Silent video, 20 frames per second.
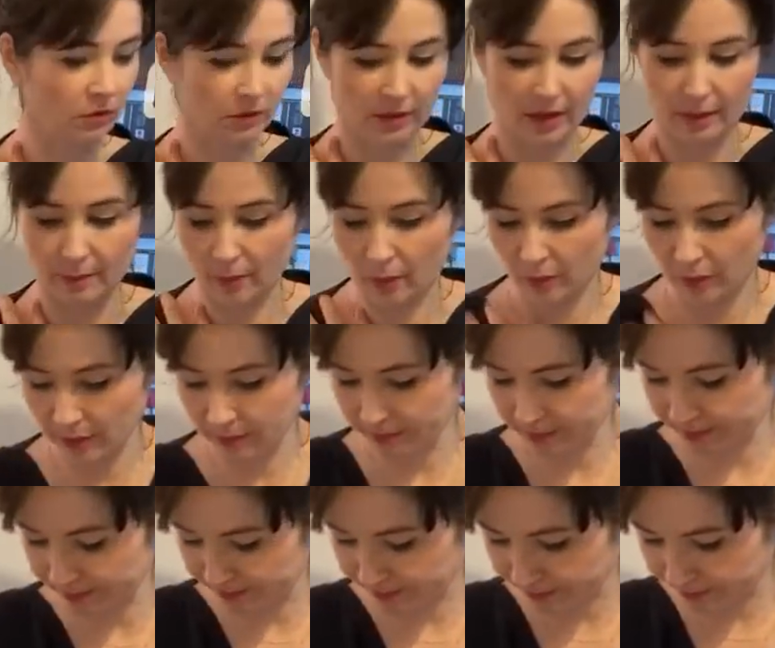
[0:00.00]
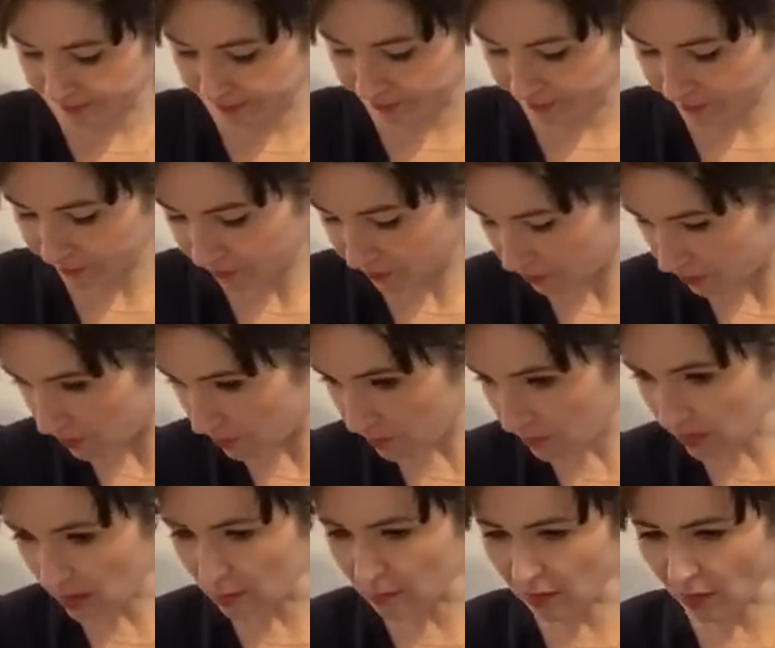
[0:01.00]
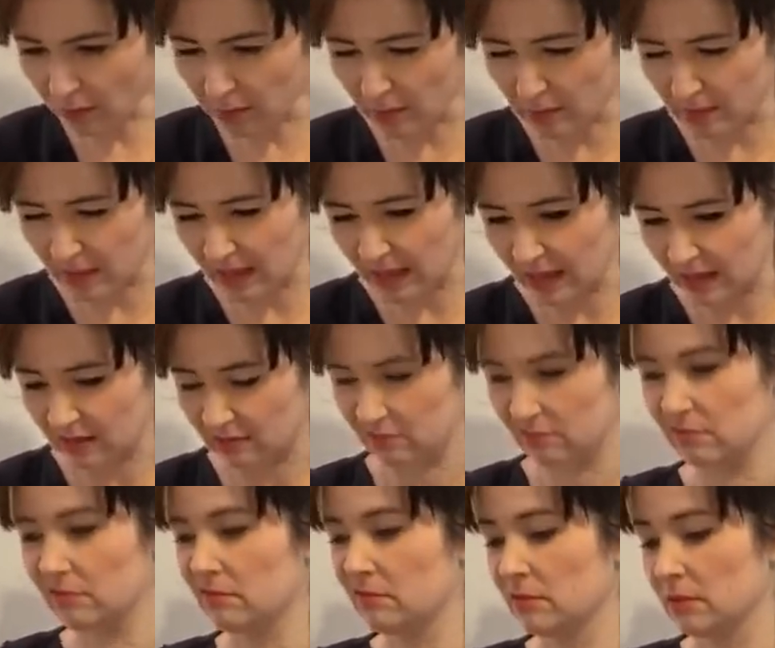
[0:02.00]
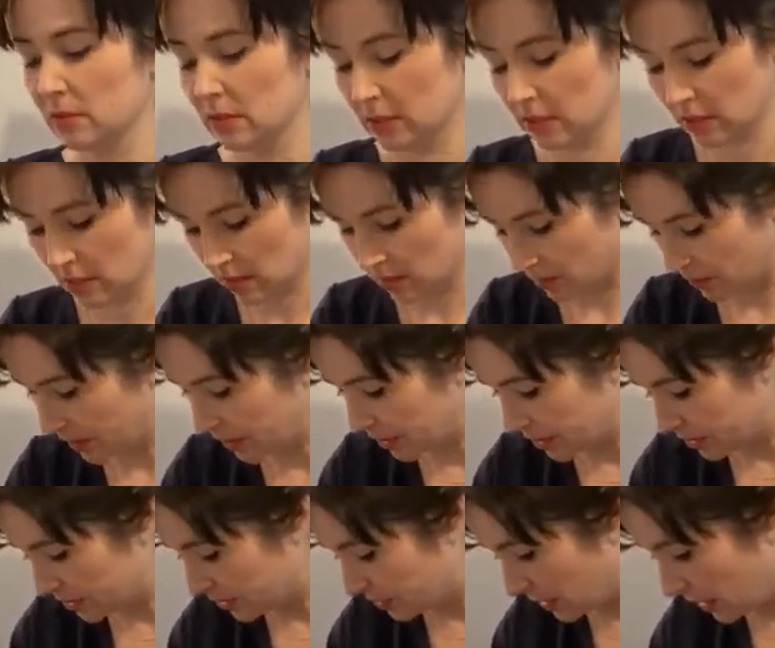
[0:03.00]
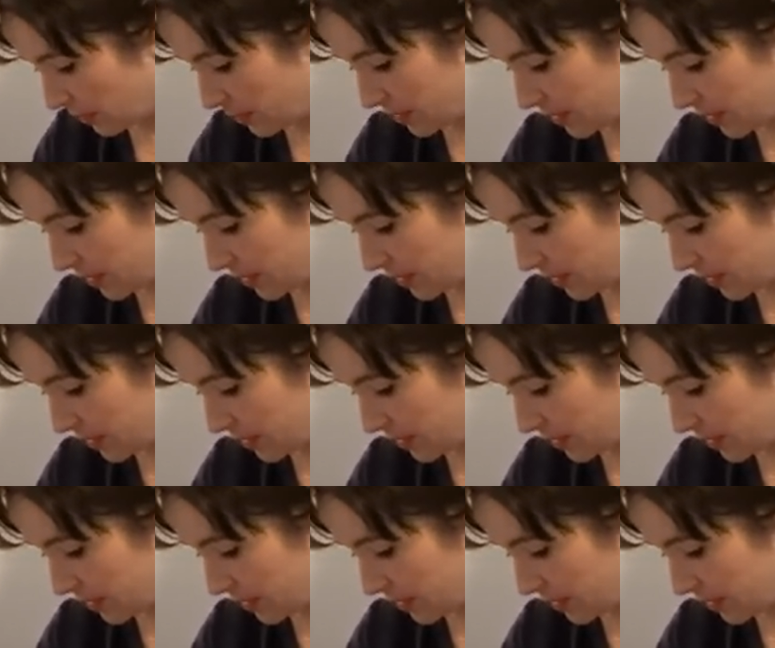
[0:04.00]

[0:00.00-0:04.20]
at that point. Probably we could do that